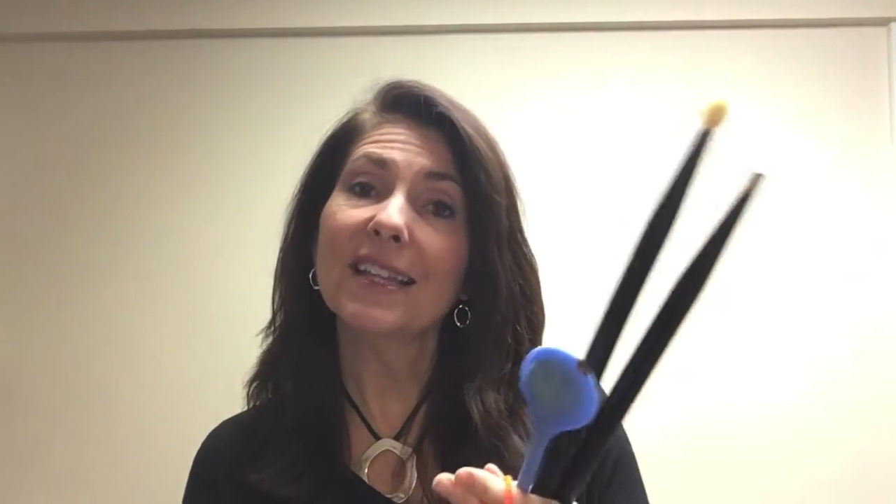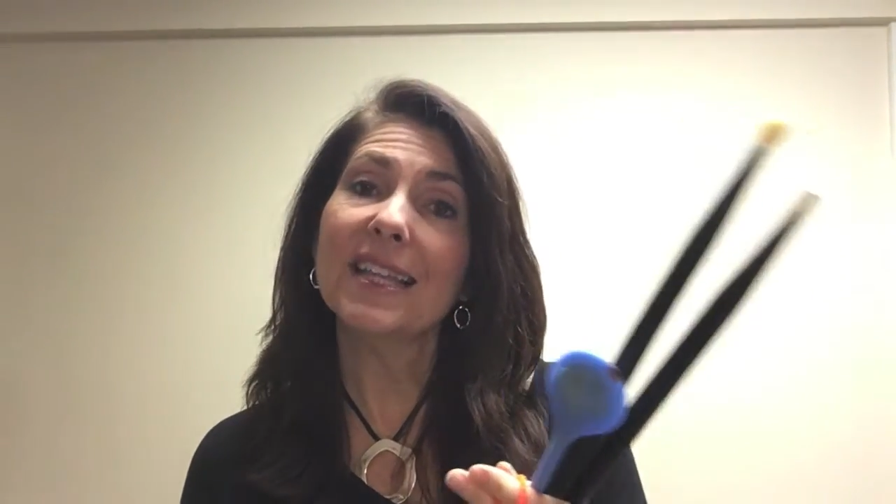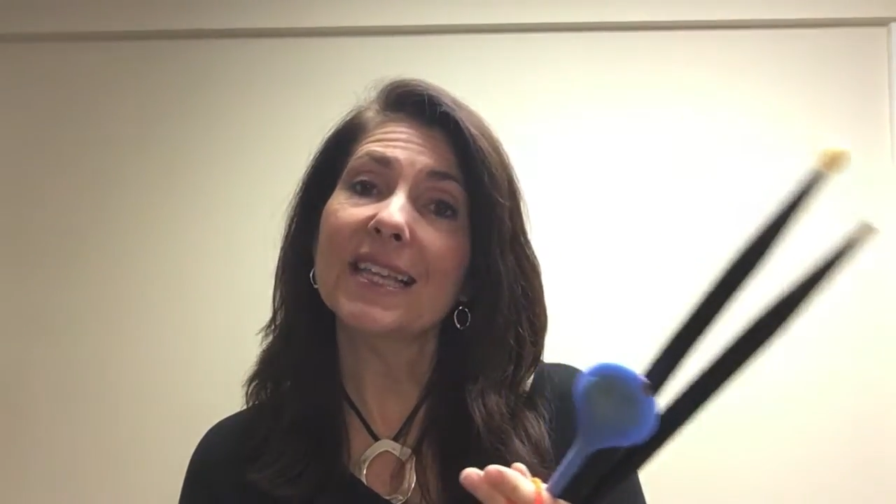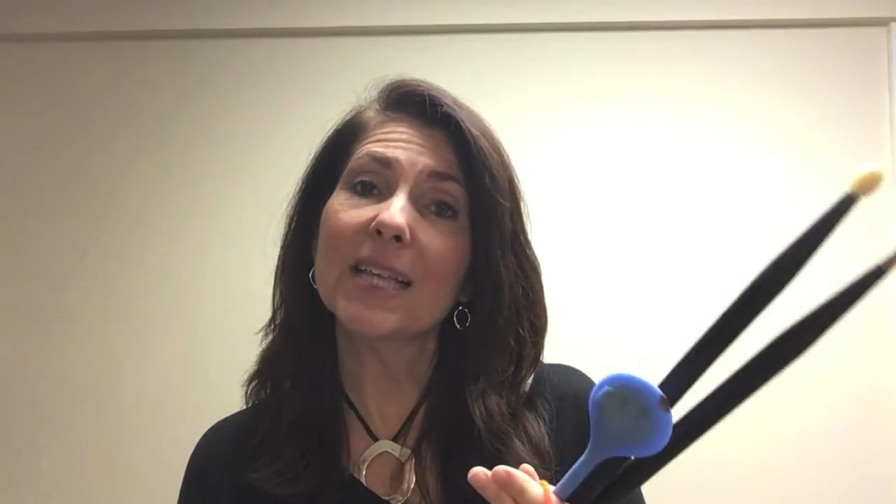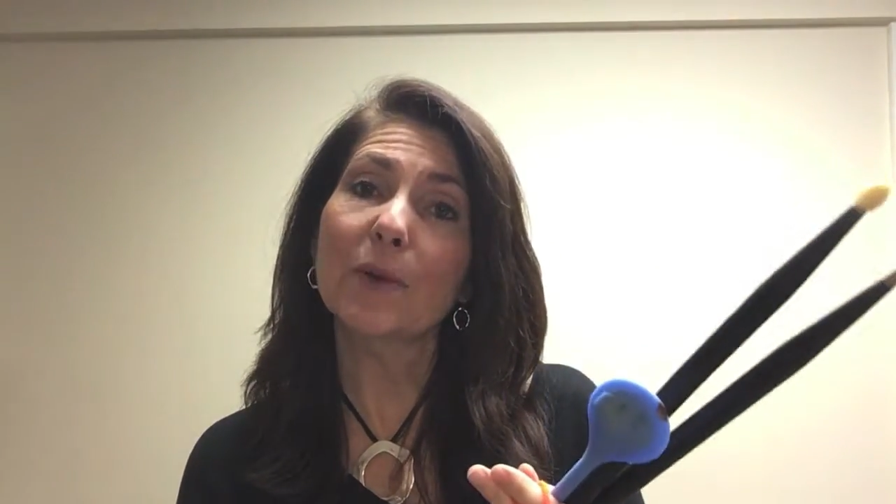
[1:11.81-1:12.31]

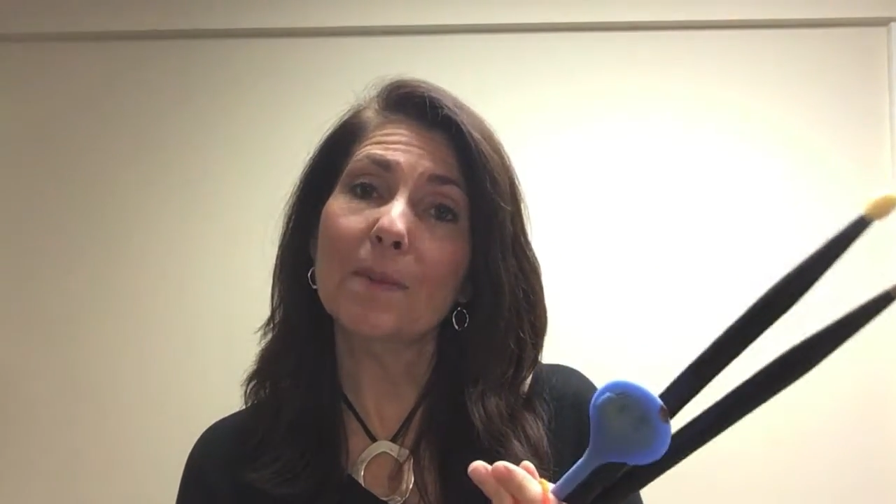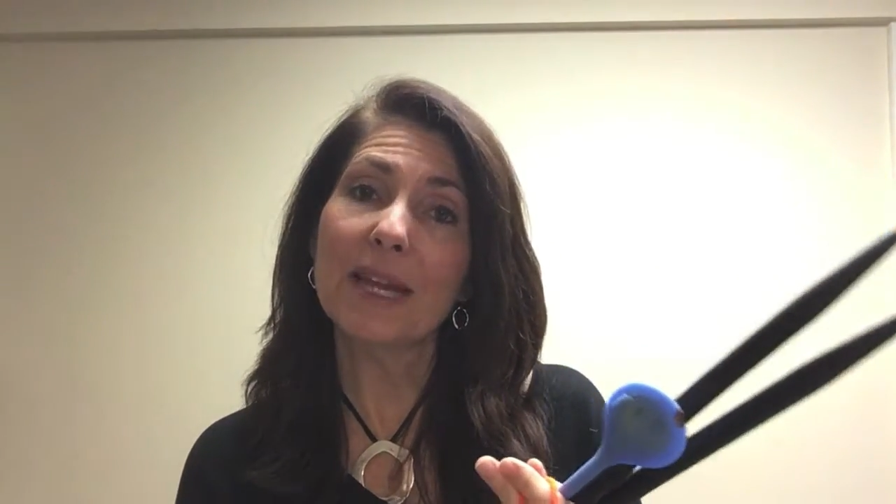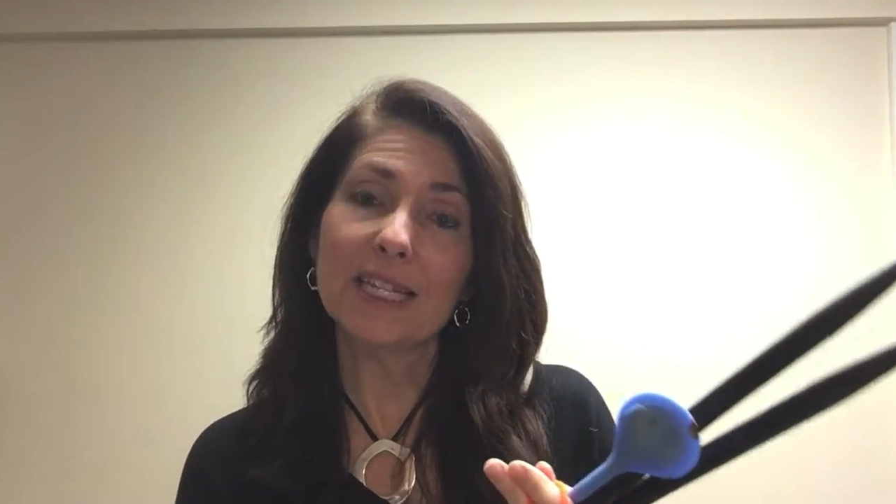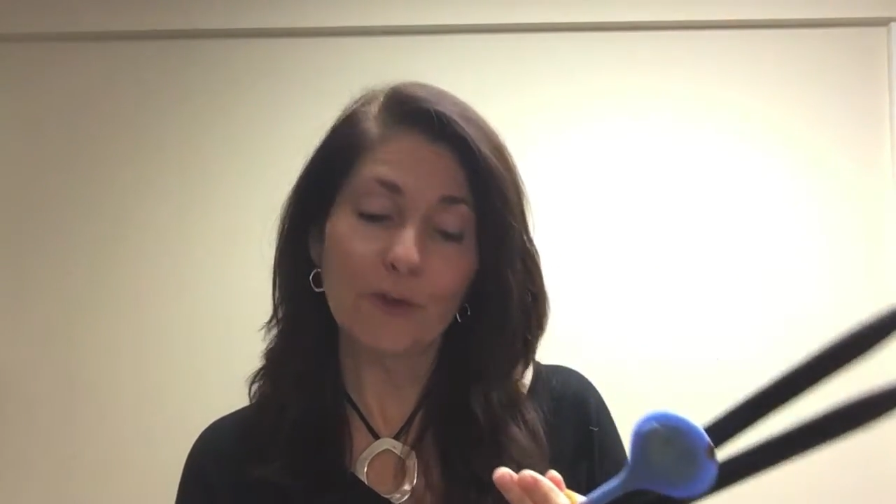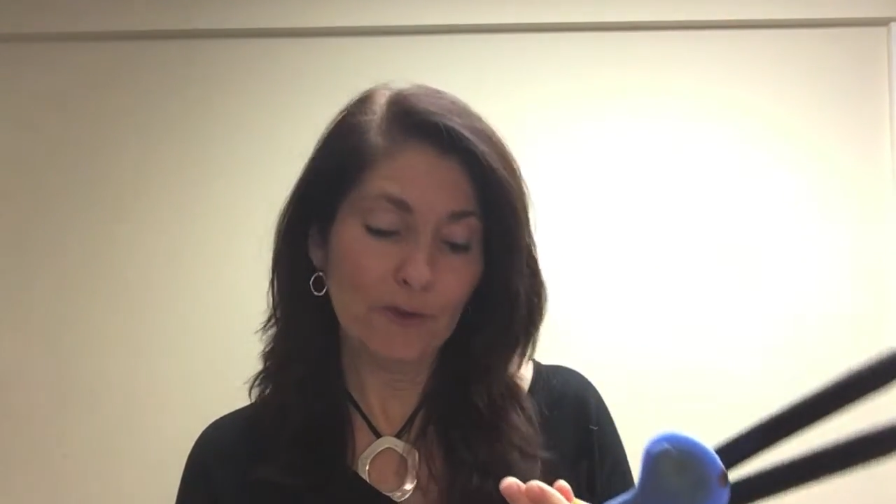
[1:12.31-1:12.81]
things that will
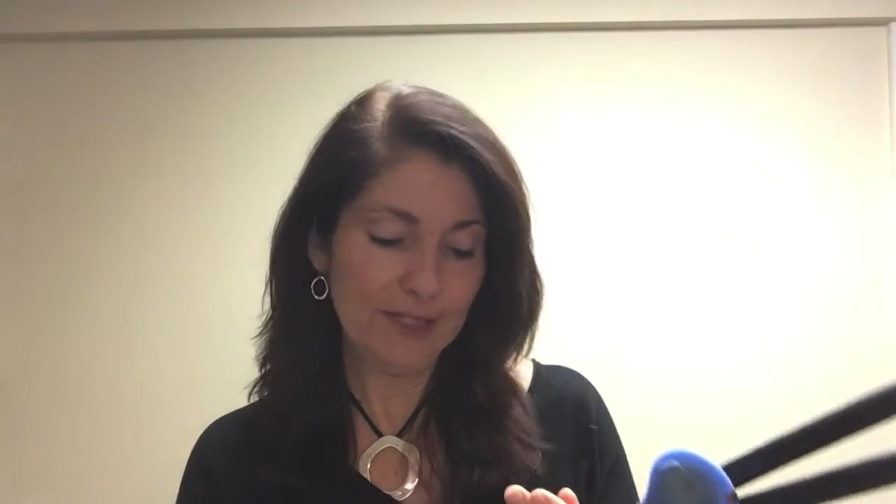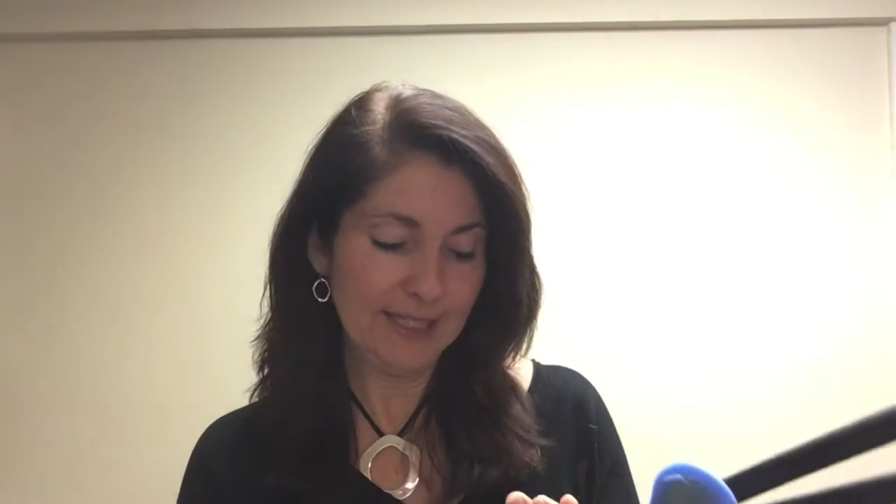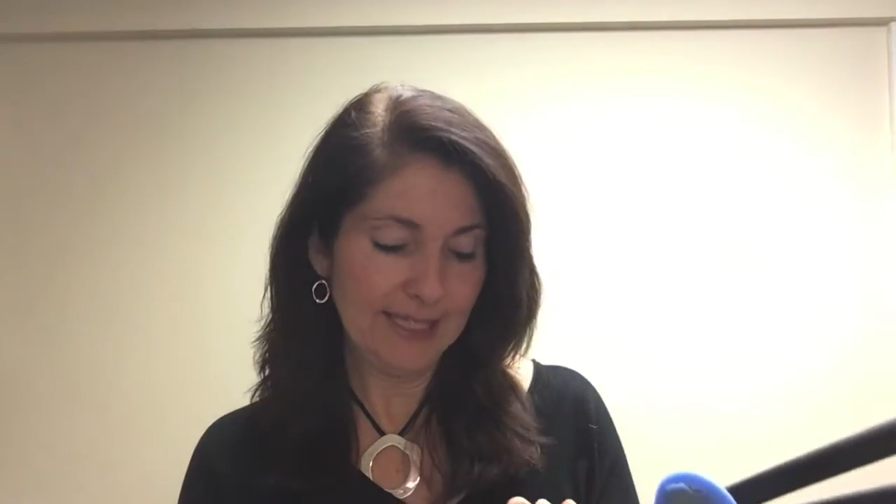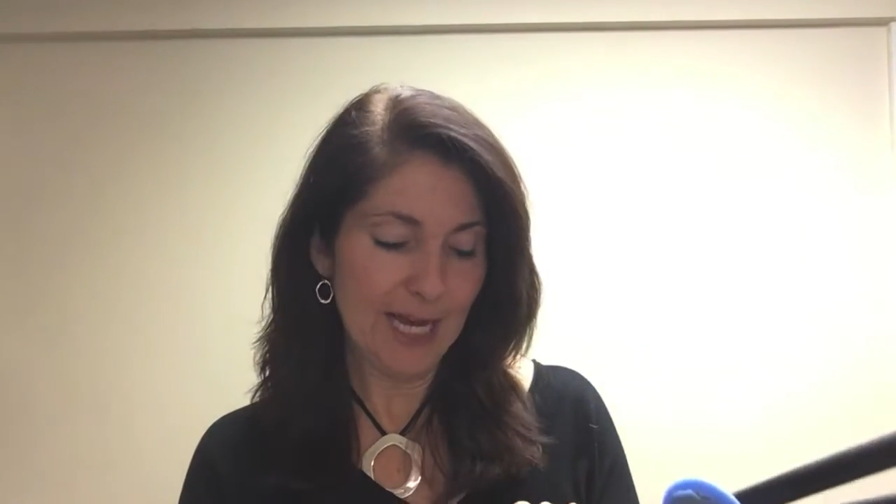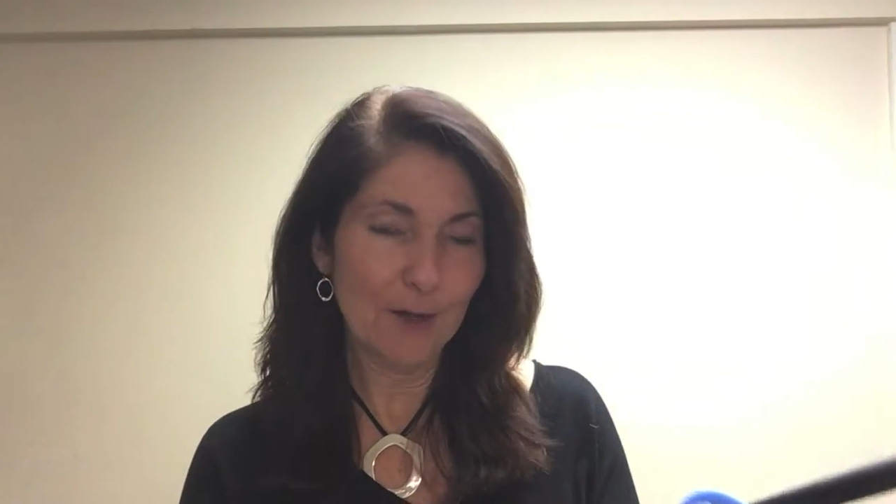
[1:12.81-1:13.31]
make different
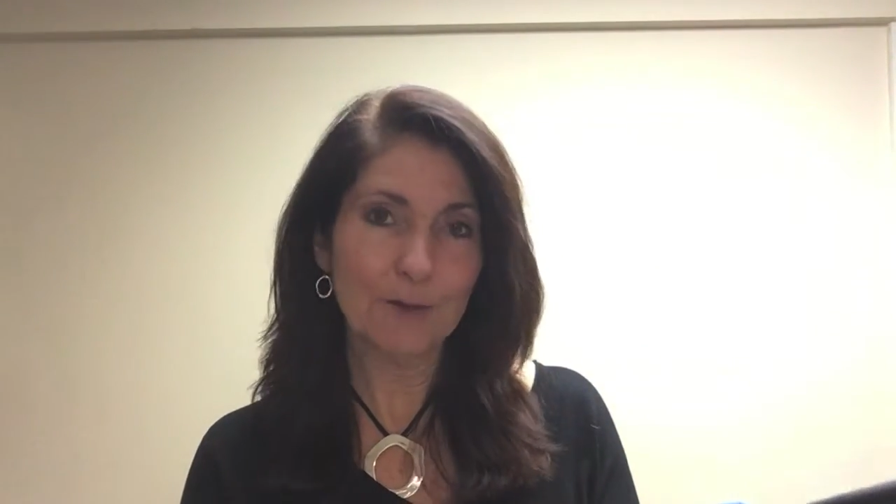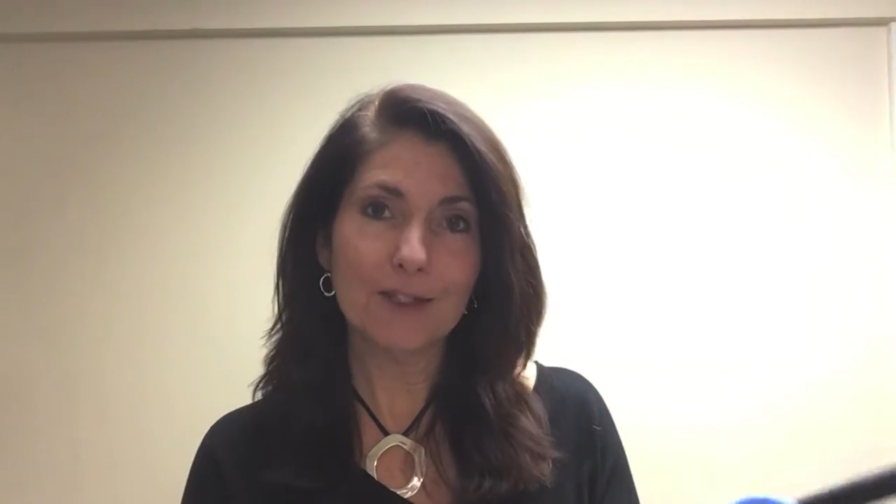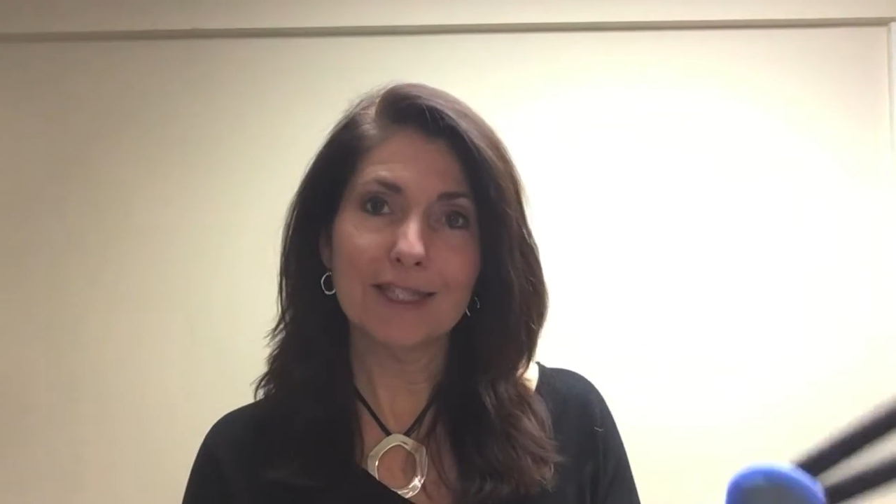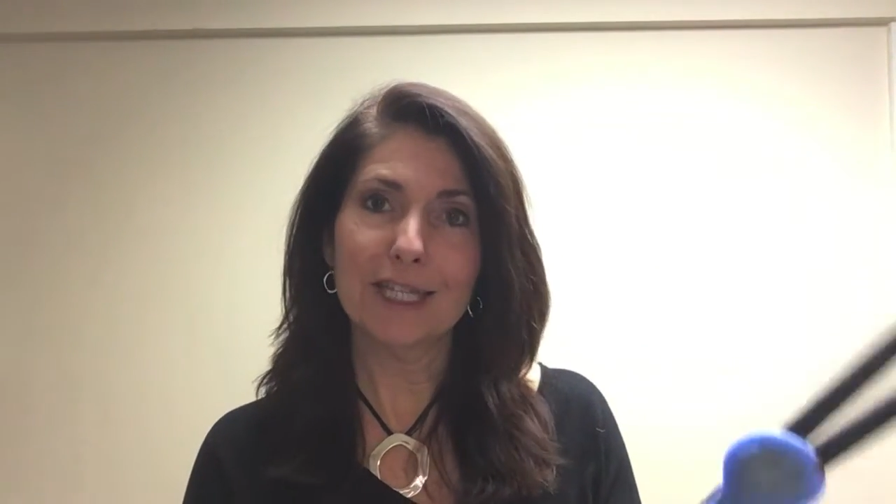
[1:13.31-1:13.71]
sounds.